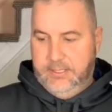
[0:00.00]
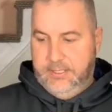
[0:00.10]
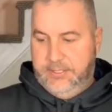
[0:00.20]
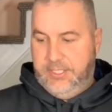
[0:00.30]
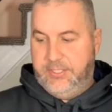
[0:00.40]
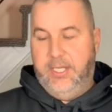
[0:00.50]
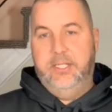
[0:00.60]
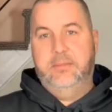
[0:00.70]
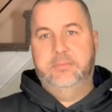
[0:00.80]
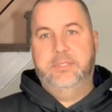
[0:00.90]
6
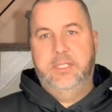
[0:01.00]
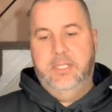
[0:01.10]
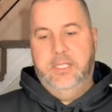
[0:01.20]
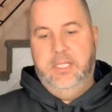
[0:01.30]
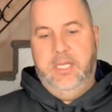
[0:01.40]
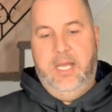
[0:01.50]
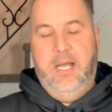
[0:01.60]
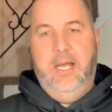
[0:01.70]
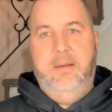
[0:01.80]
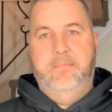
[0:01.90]
items
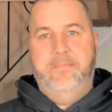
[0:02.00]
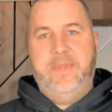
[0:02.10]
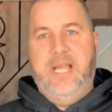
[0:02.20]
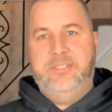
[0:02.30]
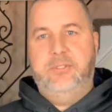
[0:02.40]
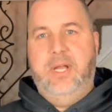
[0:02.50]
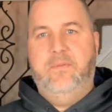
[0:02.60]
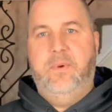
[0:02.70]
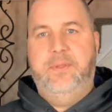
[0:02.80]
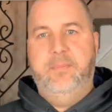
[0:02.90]
I still have
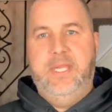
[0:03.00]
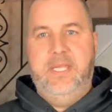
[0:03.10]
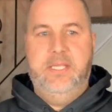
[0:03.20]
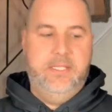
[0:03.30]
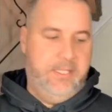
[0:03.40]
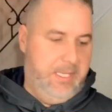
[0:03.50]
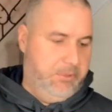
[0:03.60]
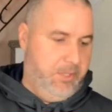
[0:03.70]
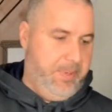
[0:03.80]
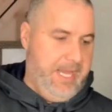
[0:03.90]
with me that I'm
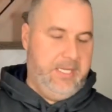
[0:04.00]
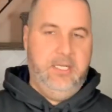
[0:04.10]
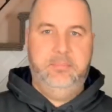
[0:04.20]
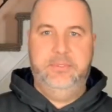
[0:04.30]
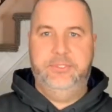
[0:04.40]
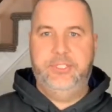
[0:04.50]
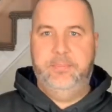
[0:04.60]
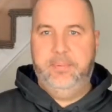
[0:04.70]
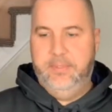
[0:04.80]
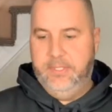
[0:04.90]
going to pack up and
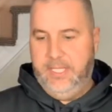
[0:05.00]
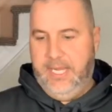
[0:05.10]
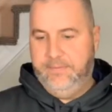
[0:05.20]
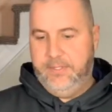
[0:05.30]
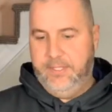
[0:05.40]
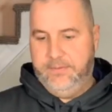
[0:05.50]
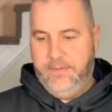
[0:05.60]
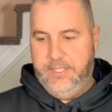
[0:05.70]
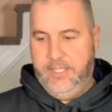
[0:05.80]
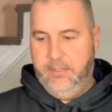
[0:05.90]
ship after this
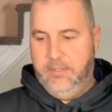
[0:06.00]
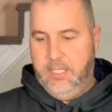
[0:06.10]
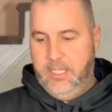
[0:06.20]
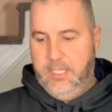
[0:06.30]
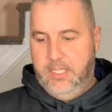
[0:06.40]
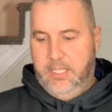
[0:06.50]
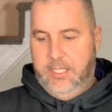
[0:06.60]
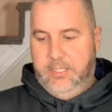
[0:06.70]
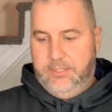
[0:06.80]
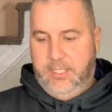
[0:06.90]
video.
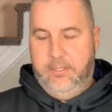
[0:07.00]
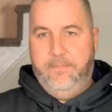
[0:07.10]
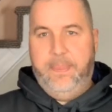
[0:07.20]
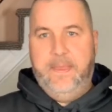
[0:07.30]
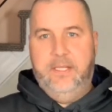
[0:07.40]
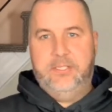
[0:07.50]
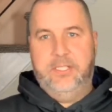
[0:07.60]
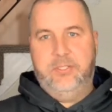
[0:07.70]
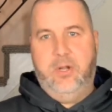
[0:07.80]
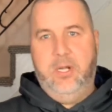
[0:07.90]
So let's
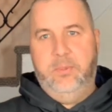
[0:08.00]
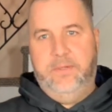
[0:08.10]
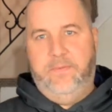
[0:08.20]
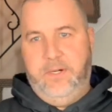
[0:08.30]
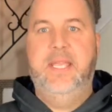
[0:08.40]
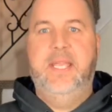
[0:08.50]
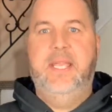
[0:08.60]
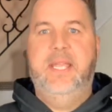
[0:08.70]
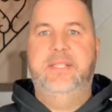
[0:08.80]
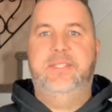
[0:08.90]
get started with the first.
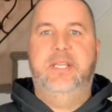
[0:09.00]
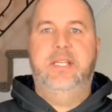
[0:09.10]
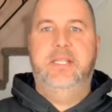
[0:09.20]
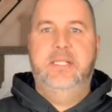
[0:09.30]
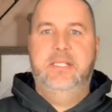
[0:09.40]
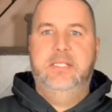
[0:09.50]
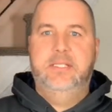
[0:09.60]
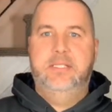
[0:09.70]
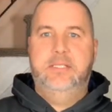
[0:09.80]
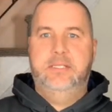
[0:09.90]
It's a
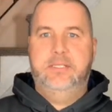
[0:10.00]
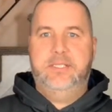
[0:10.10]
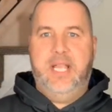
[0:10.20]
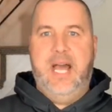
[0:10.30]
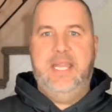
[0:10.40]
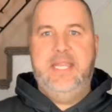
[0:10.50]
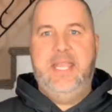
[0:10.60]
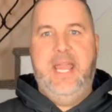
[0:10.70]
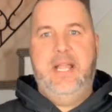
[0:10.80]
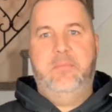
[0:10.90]
Scotty
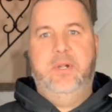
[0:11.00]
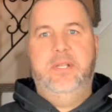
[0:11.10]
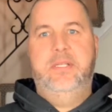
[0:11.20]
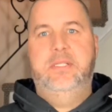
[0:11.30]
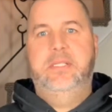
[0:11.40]
Cameron